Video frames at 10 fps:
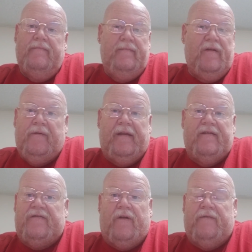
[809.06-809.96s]
you don't need to
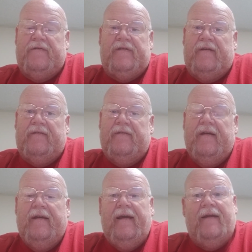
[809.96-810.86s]
starve yourself.
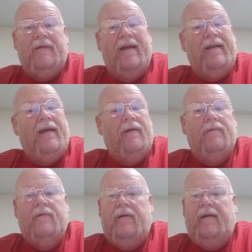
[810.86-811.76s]
And right
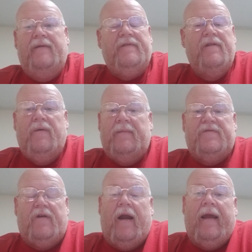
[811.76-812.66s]
now, even though I'm
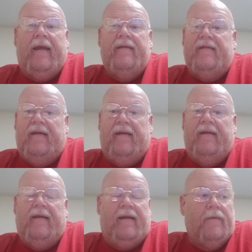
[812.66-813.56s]
trying to
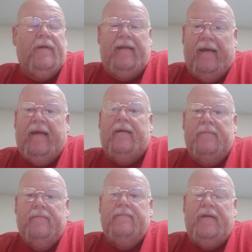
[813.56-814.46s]
eat, and I really am,
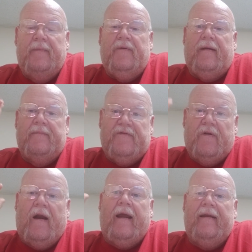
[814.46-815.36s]
people, I'm
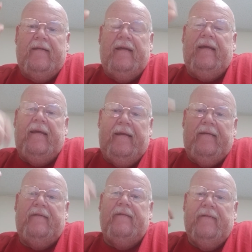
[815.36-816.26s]
trying to eat
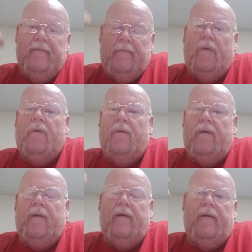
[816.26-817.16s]
more.
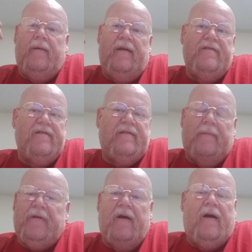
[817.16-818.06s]

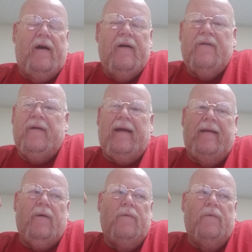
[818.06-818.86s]
I'm not hungry. I